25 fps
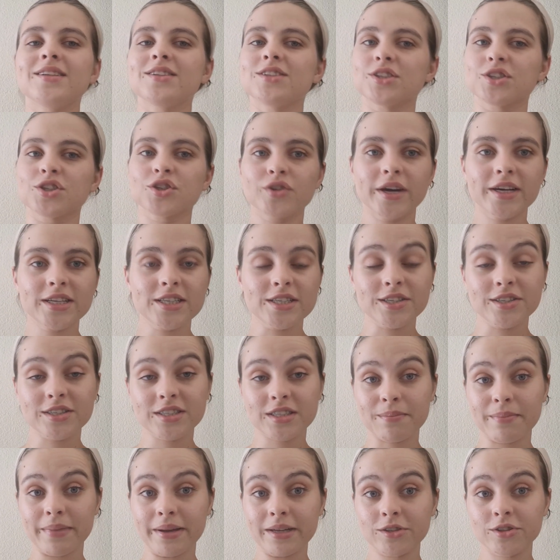just try to use
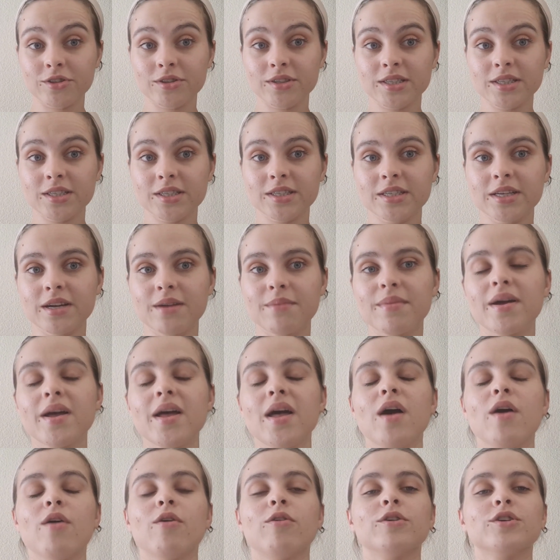the metro system,
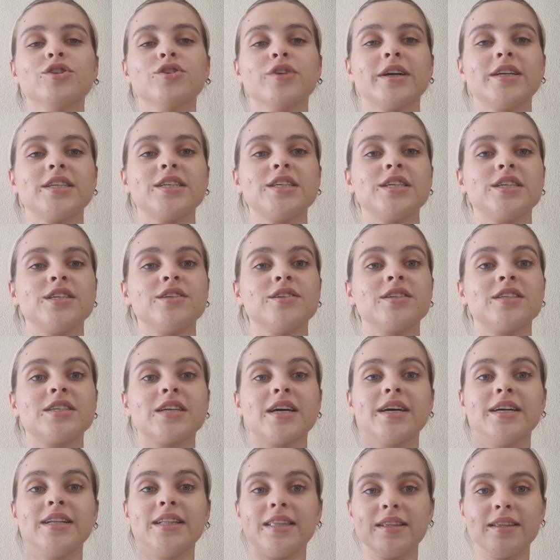or try to use
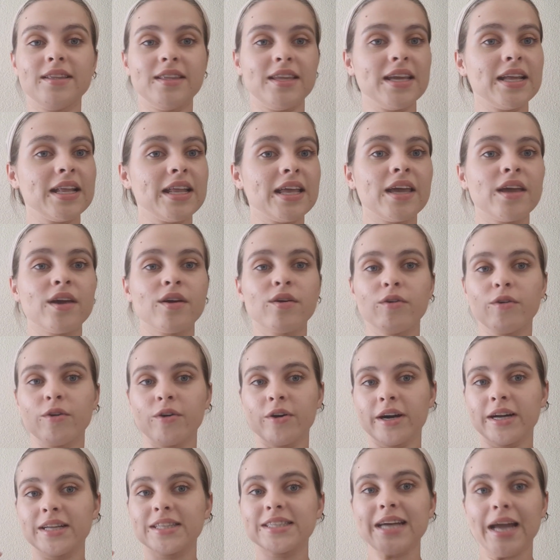a Didi
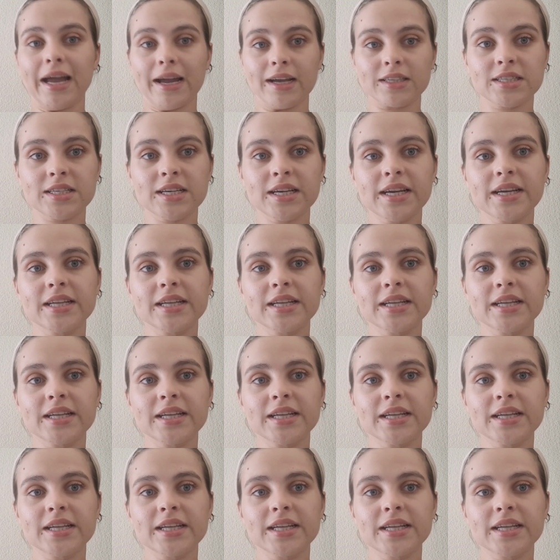or a taxi